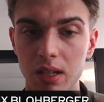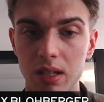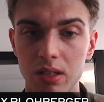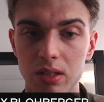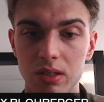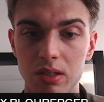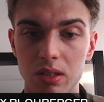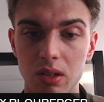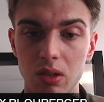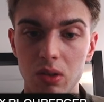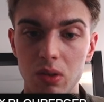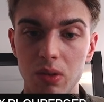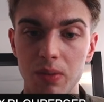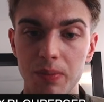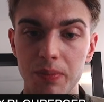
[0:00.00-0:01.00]

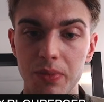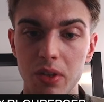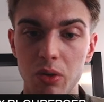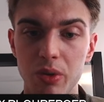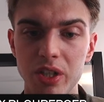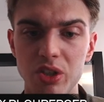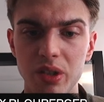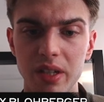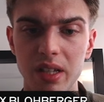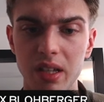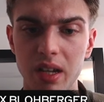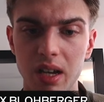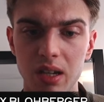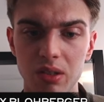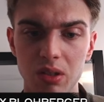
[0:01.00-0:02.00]
So originally
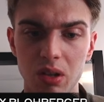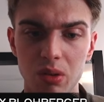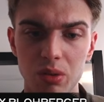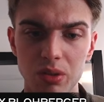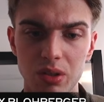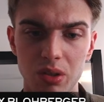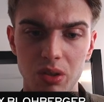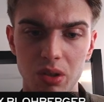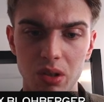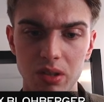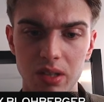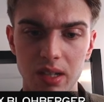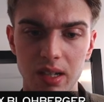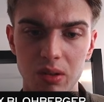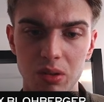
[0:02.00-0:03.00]
I also thought
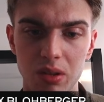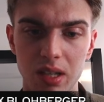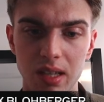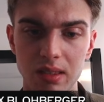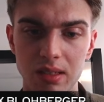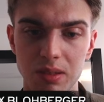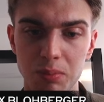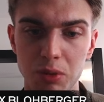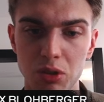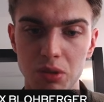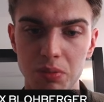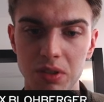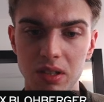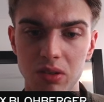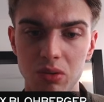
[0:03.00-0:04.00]
that I could get this bishop
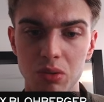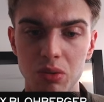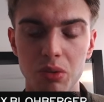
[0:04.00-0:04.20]
c2,